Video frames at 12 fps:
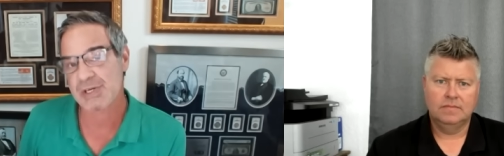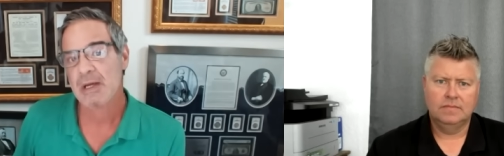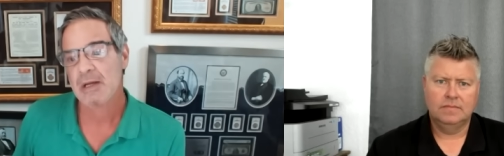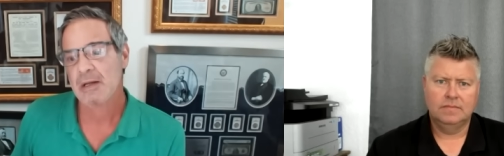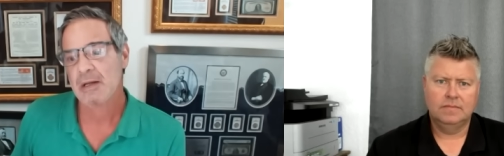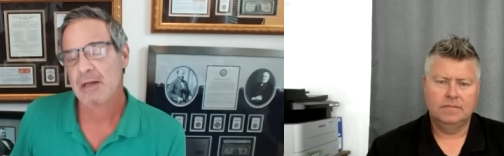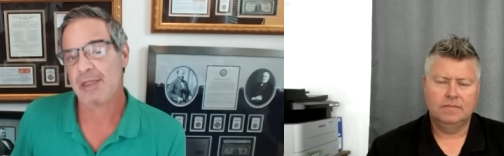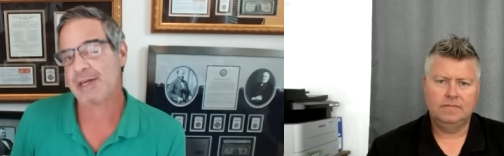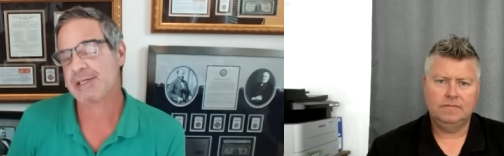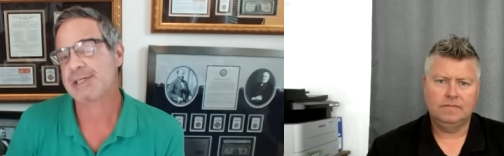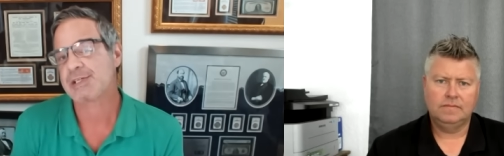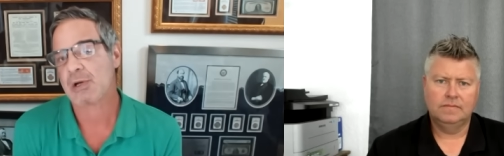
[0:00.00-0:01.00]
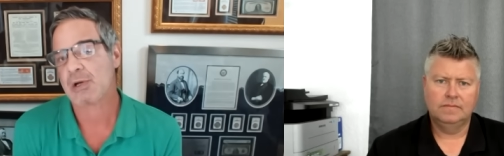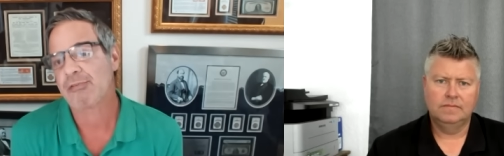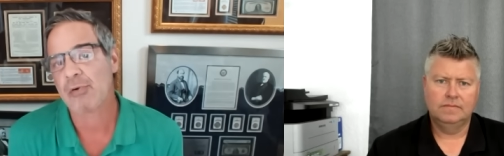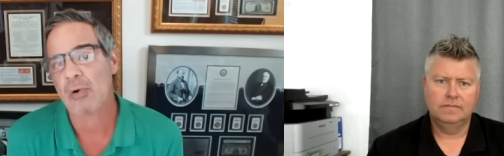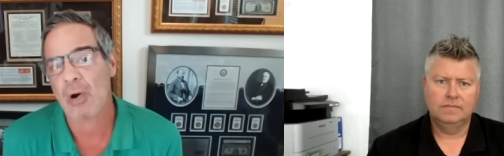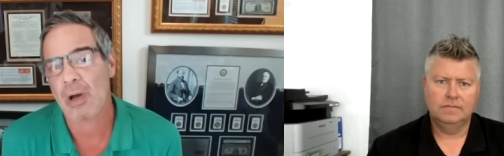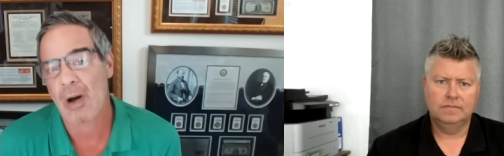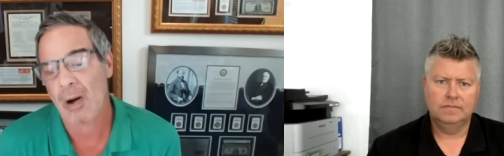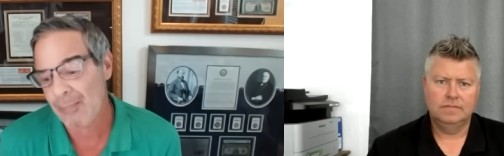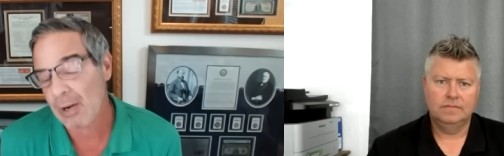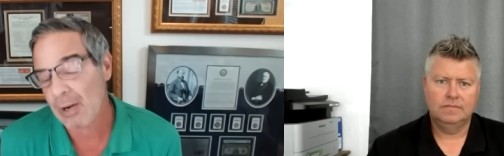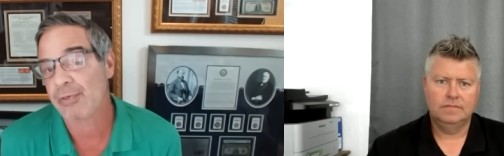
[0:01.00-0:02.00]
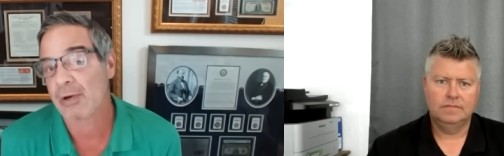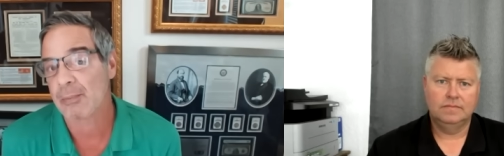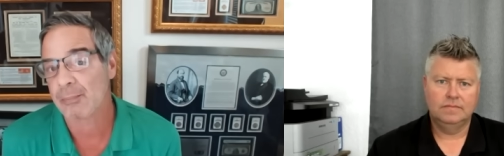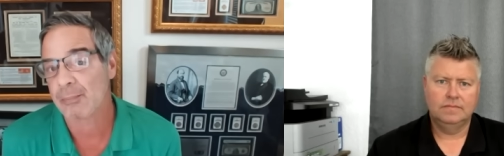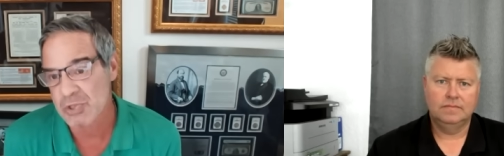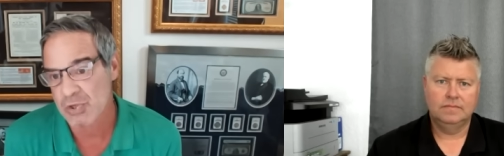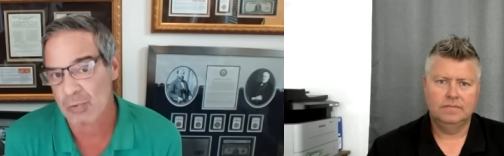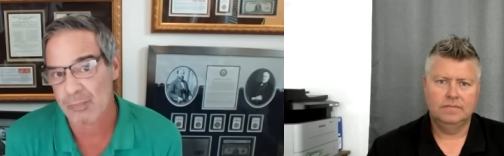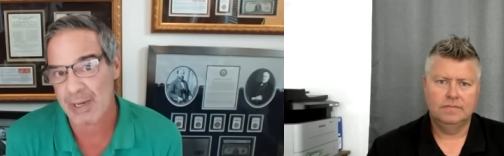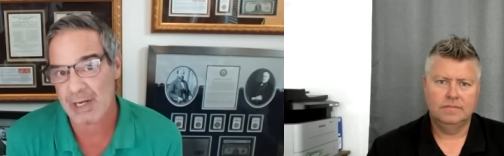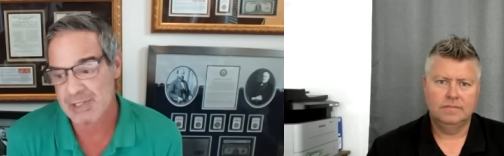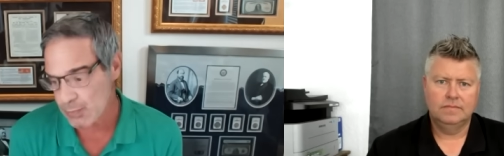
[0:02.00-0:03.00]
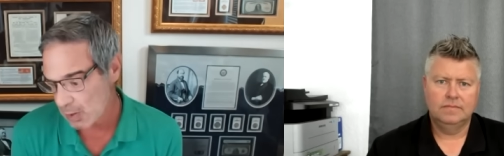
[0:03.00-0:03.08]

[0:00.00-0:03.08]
Speaker 1: This is also about the commercial banks, where